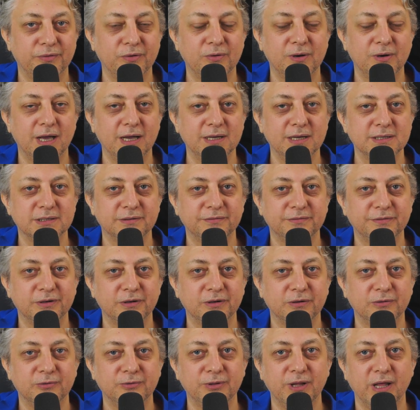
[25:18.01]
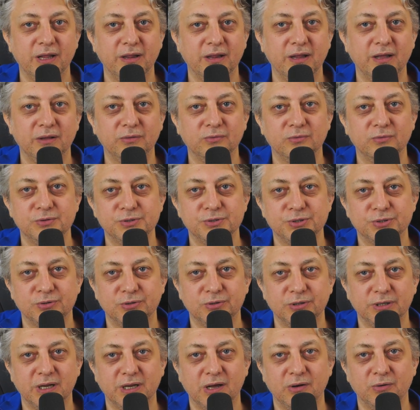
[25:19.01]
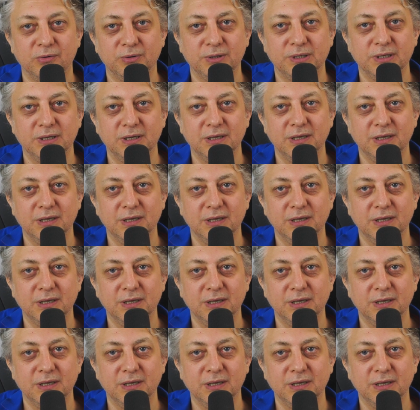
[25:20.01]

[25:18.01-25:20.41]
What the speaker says: lines of code, and that will sort out